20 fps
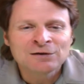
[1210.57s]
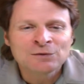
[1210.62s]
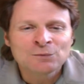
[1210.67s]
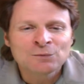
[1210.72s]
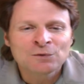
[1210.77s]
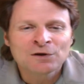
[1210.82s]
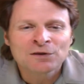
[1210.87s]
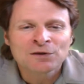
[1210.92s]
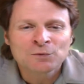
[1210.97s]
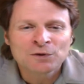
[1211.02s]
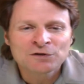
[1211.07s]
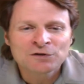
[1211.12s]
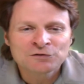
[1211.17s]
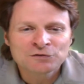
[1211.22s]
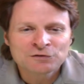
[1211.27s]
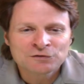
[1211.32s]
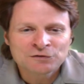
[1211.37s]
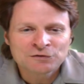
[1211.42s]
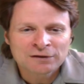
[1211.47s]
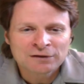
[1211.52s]
one of the
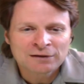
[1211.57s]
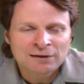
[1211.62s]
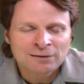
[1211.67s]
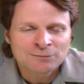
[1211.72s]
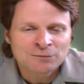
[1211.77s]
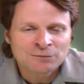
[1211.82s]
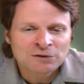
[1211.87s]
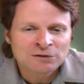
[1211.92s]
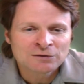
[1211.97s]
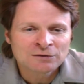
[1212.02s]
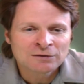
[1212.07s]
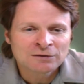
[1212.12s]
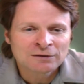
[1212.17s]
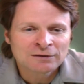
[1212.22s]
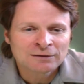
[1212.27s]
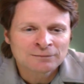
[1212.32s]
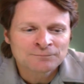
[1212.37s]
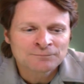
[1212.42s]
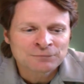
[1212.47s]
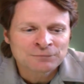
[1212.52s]
questions that came in
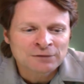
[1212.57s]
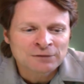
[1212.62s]
uh,